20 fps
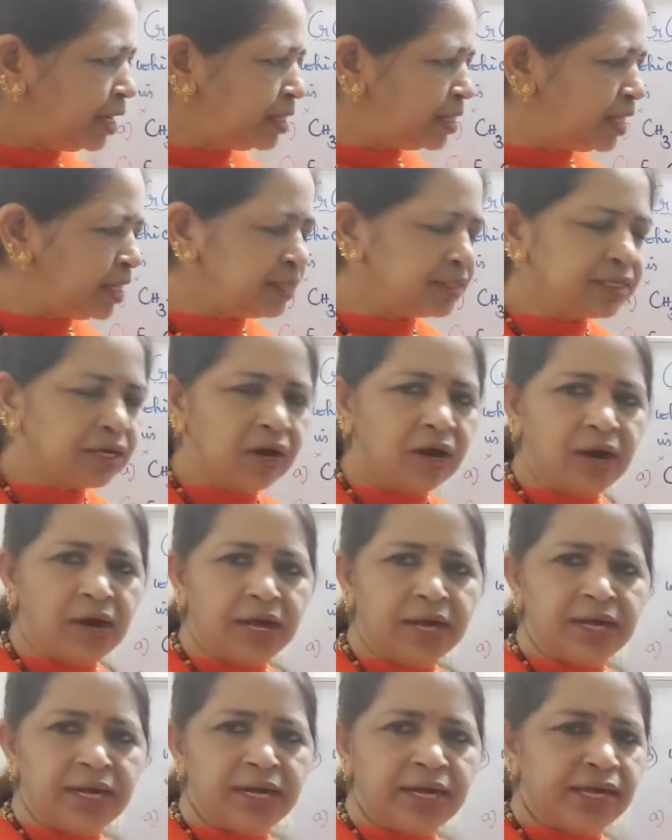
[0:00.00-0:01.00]
in this
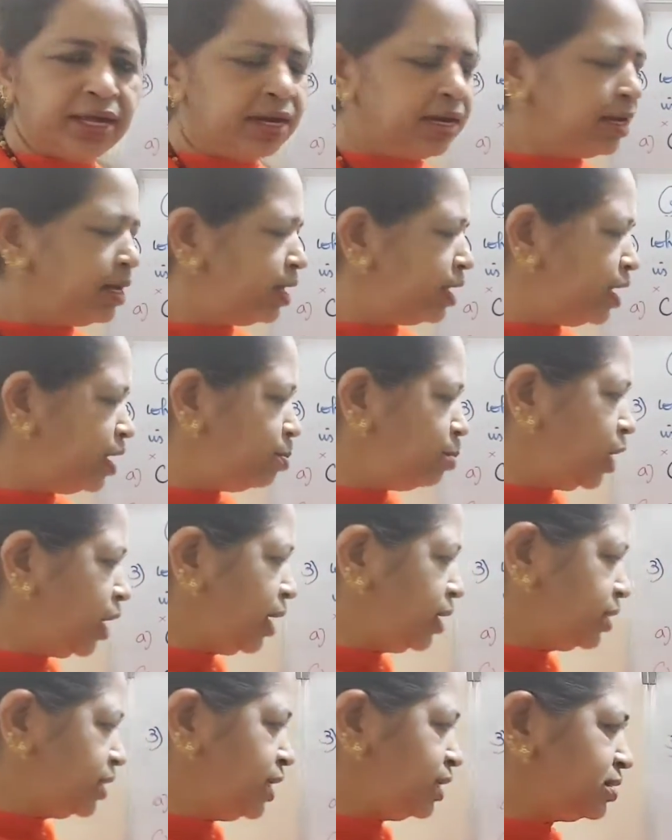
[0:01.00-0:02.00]
order
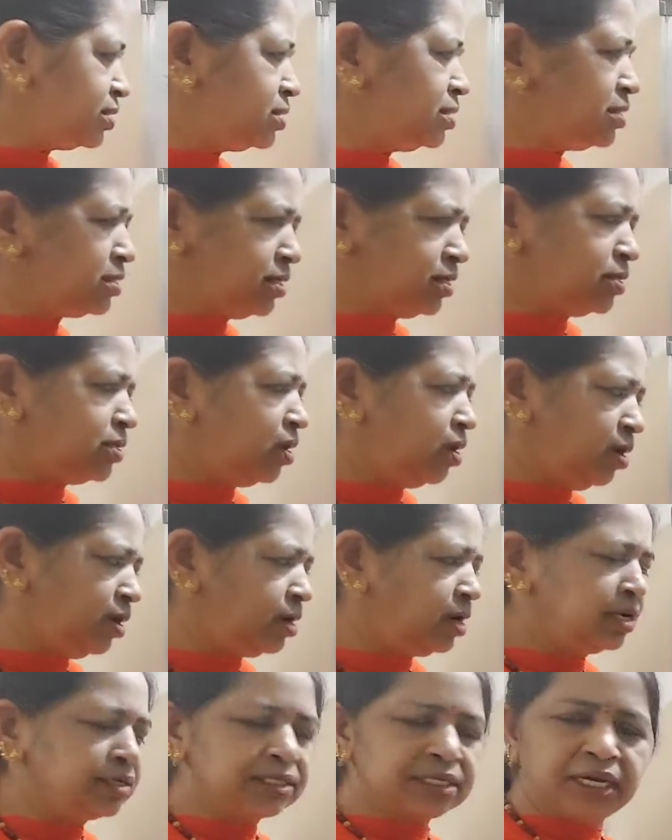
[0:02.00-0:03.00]
among this. This is
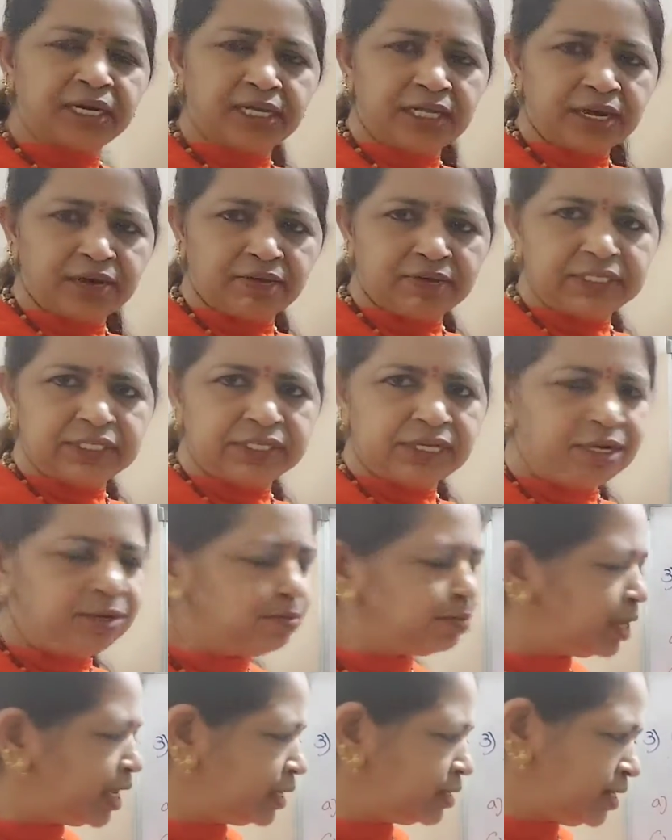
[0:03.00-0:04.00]
not asked in the question,
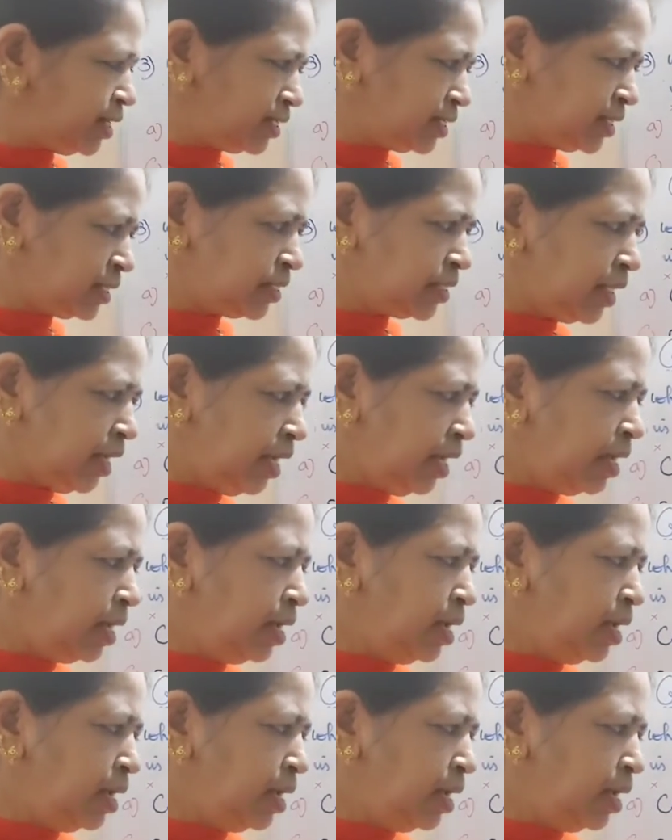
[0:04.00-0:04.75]
but this is the